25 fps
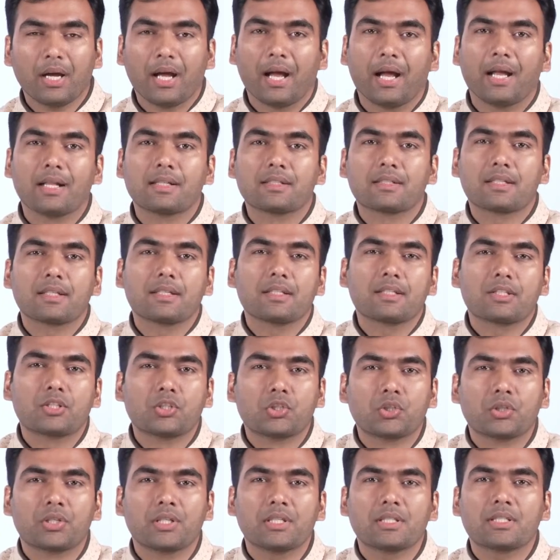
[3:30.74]
and since
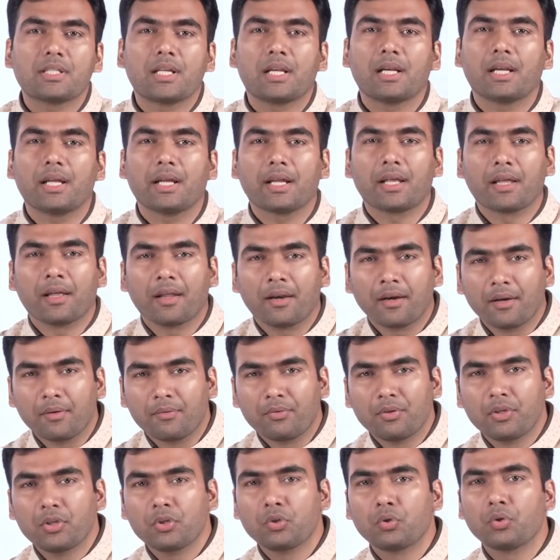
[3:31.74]
judicial
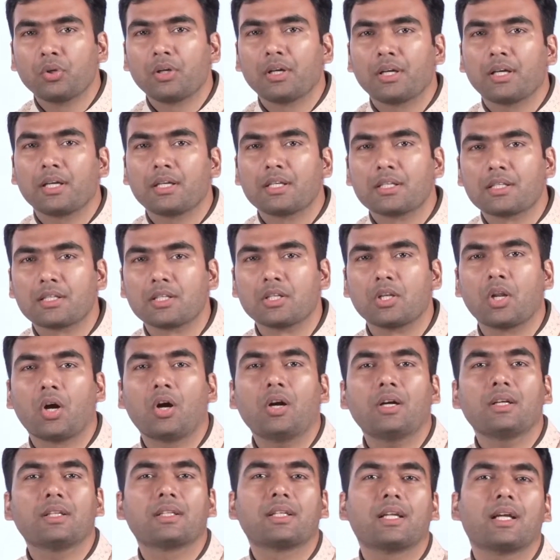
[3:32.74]
review is
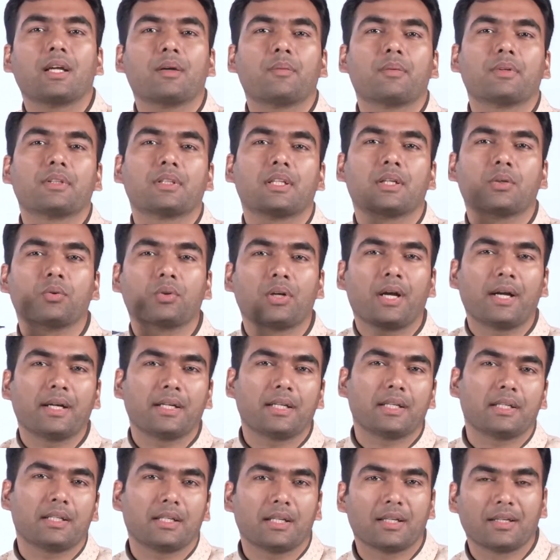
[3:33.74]
not there with the
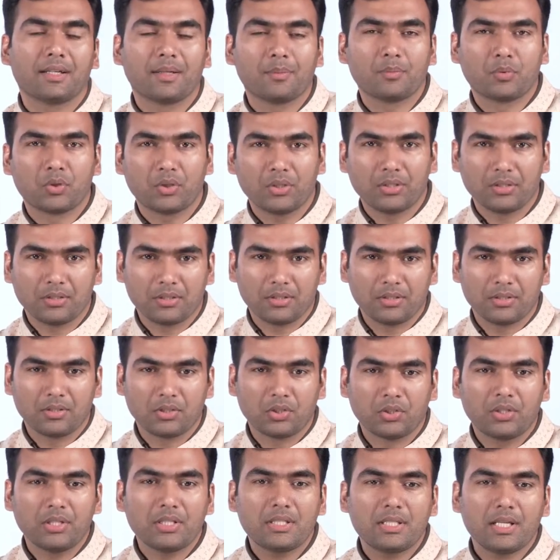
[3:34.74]
United Kingdom
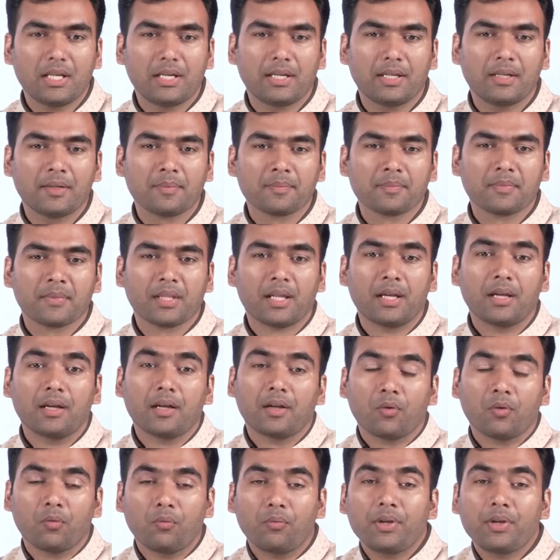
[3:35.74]
judiciary,
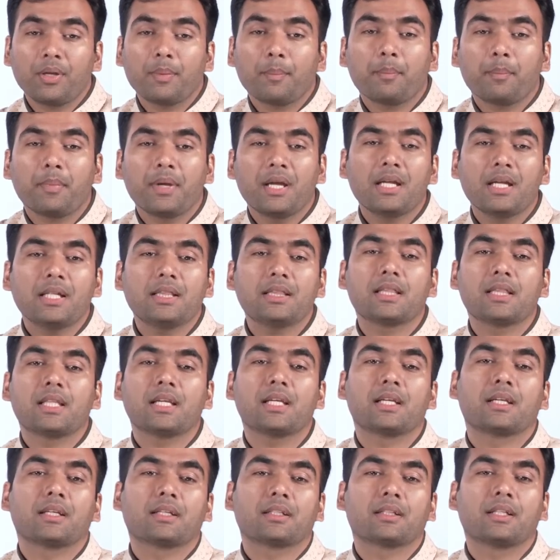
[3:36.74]
we may
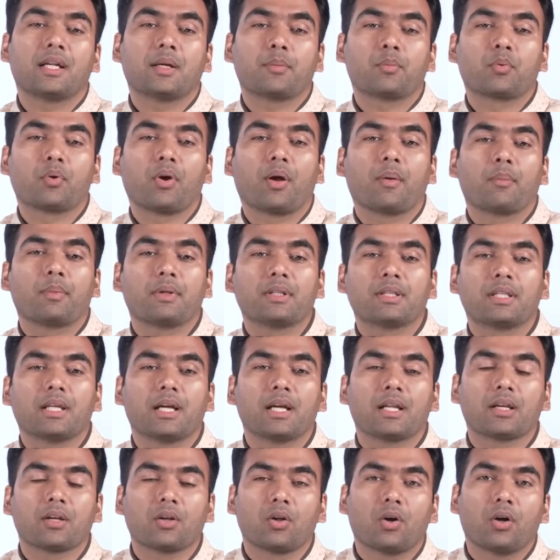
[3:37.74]
think that probably they
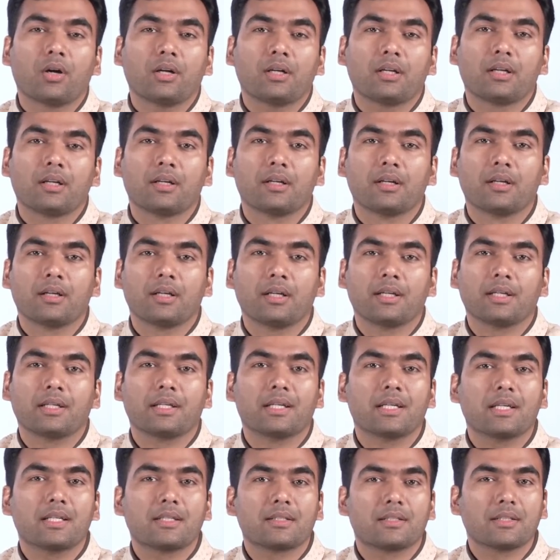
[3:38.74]
are not
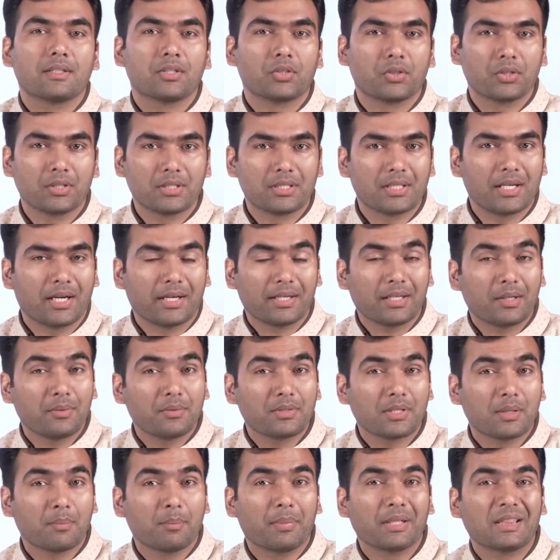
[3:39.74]
engaged in judicial
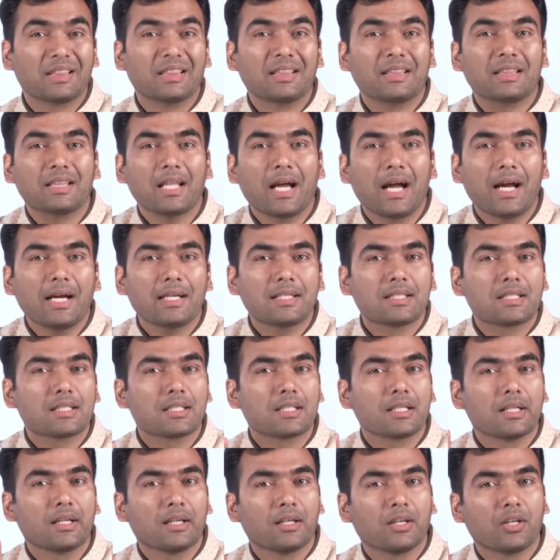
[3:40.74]
activism, but
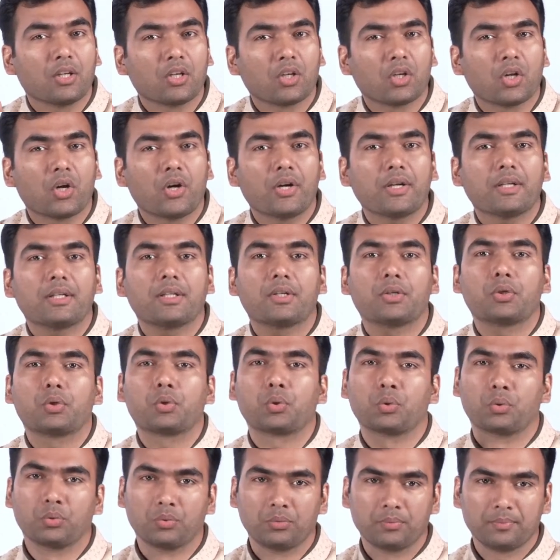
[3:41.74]
that's not
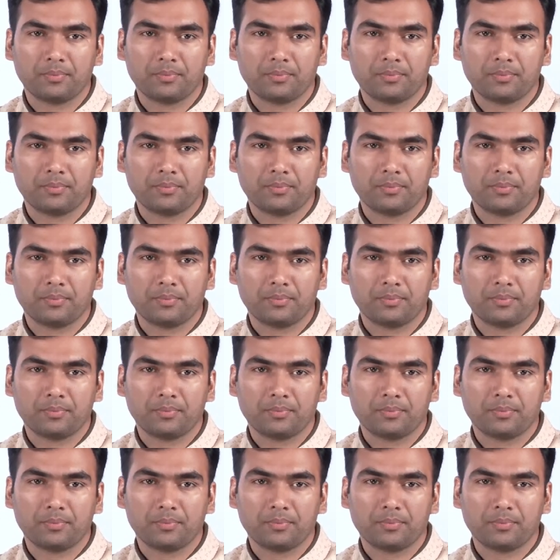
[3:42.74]
true.